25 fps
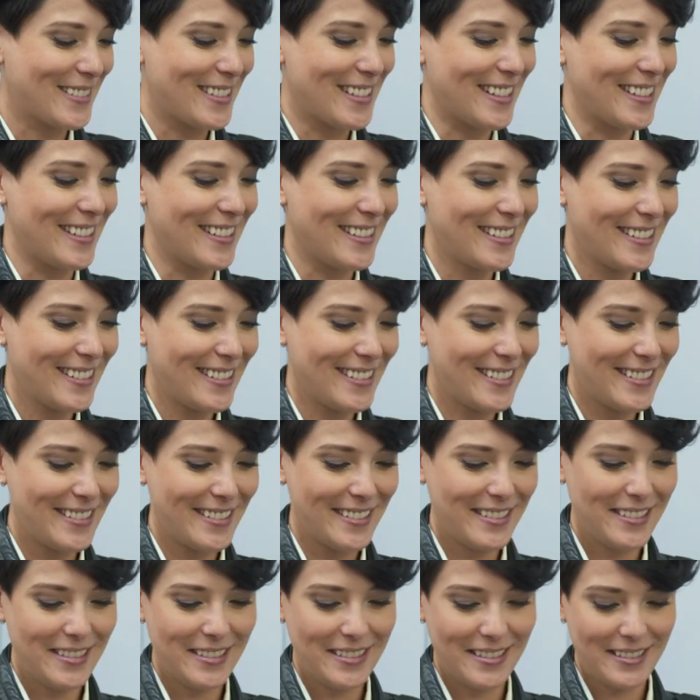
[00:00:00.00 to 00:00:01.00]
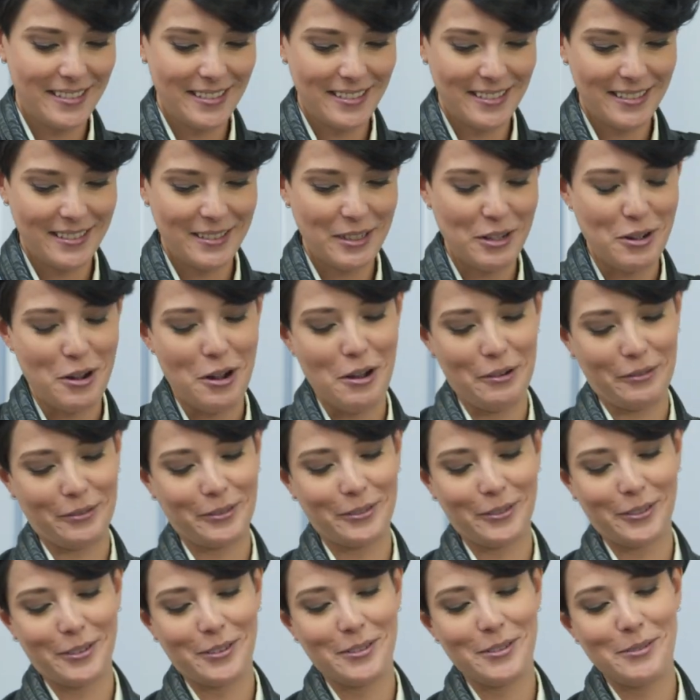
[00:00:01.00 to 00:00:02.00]
Okay. Yeah. Oh.
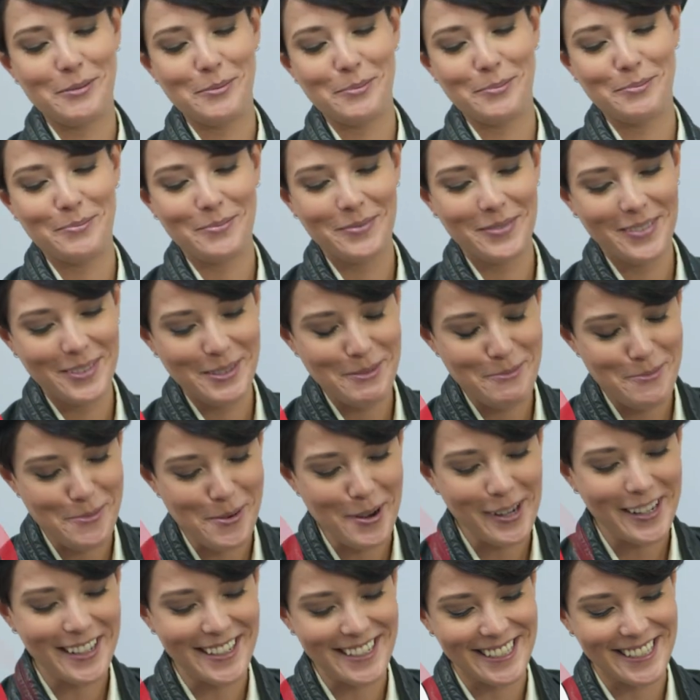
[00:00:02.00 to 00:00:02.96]
What